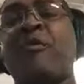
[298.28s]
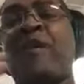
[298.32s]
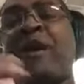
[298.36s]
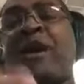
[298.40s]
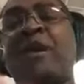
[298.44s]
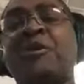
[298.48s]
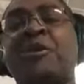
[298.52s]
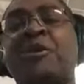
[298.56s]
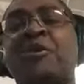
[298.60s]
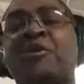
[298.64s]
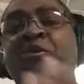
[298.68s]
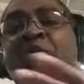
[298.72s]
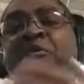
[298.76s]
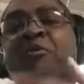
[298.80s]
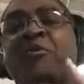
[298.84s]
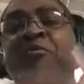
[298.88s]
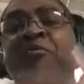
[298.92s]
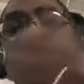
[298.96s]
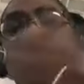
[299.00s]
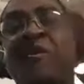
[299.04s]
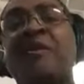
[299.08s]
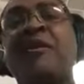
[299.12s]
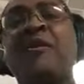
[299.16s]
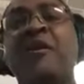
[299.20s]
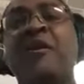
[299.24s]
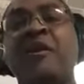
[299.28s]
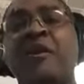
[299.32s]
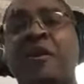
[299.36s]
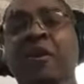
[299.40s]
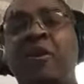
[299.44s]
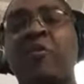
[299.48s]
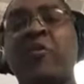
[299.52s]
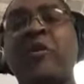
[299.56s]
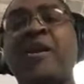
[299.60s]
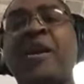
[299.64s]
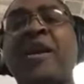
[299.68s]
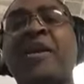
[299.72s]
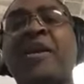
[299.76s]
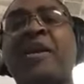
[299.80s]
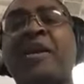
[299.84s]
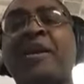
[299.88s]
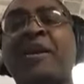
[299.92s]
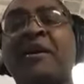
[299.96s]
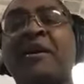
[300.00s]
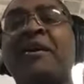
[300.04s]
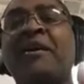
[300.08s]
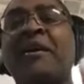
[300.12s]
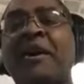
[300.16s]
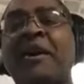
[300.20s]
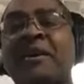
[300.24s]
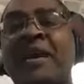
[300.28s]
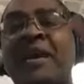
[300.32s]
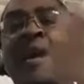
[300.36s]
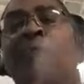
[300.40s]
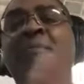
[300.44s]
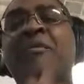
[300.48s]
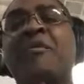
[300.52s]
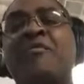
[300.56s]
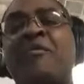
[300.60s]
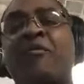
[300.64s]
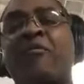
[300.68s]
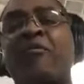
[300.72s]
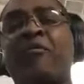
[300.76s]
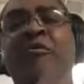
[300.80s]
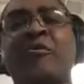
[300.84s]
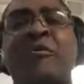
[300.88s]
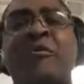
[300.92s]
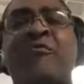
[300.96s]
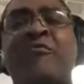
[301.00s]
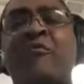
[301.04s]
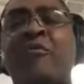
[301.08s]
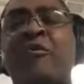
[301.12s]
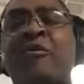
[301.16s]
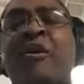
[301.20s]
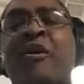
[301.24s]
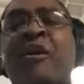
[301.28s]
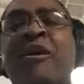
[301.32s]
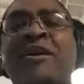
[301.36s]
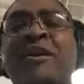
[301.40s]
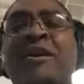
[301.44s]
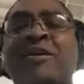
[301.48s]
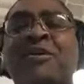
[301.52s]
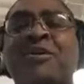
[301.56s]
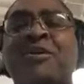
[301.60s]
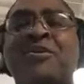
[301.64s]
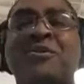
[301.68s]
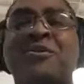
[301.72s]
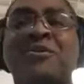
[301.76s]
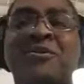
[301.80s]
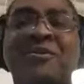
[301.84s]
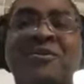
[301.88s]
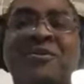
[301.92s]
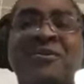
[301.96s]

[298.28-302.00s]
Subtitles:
Liberace in terms of creating an atmosphere for an audience?